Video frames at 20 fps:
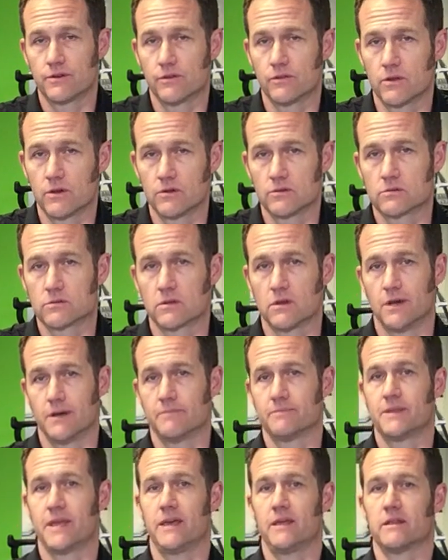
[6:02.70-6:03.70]
do those
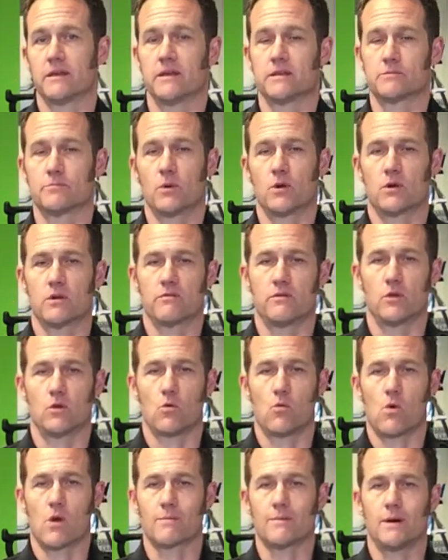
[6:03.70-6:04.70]
daily as part of your
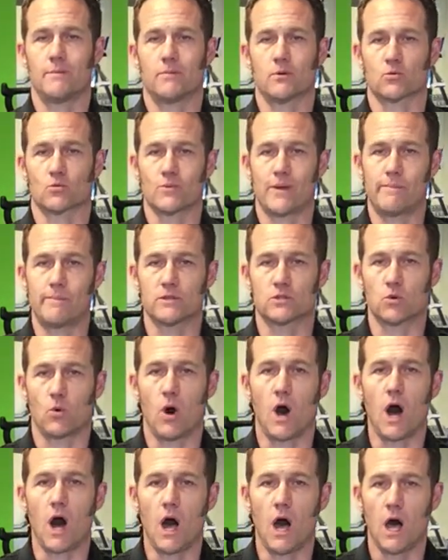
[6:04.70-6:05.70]
warm-up
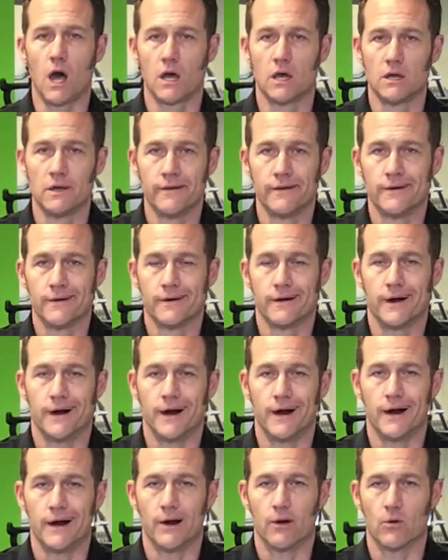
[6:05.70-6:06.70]
repertoire.
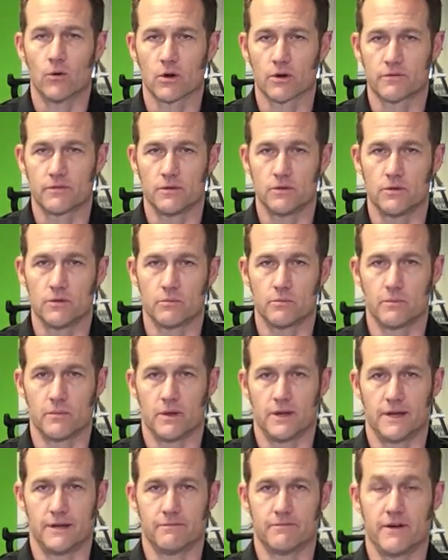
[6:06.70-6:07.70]
Or if you
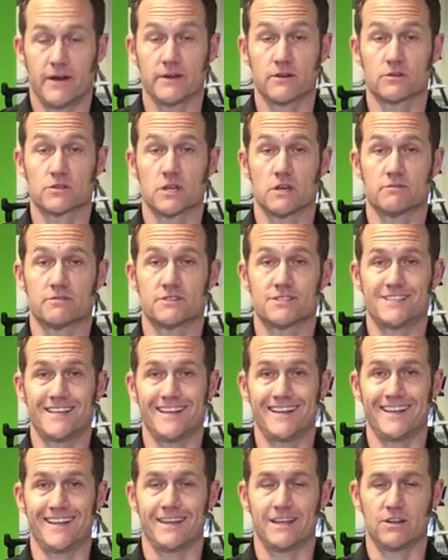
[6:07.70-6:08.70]
find yourself
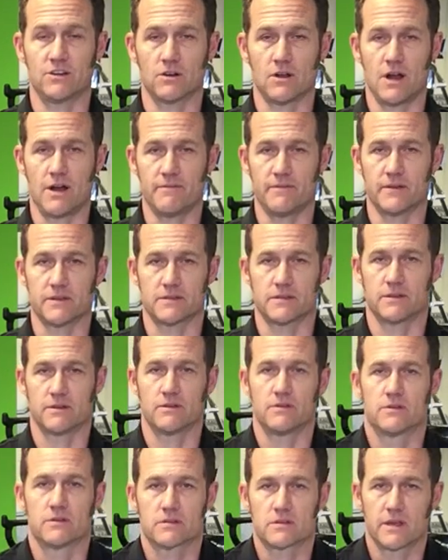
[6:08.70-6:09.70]
sitting in your office and
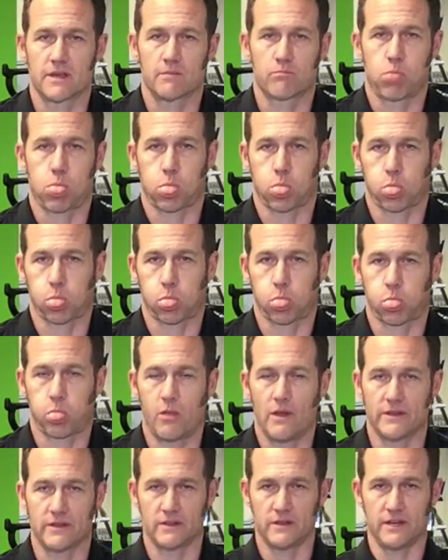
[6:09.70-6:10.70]
you're just like,
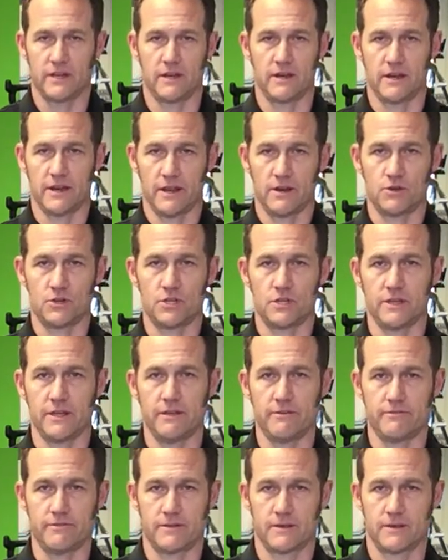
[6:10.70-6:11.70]
and you need an energy
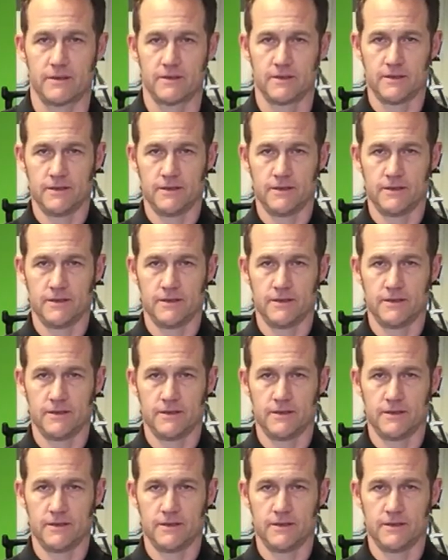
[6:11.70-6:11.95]
lift,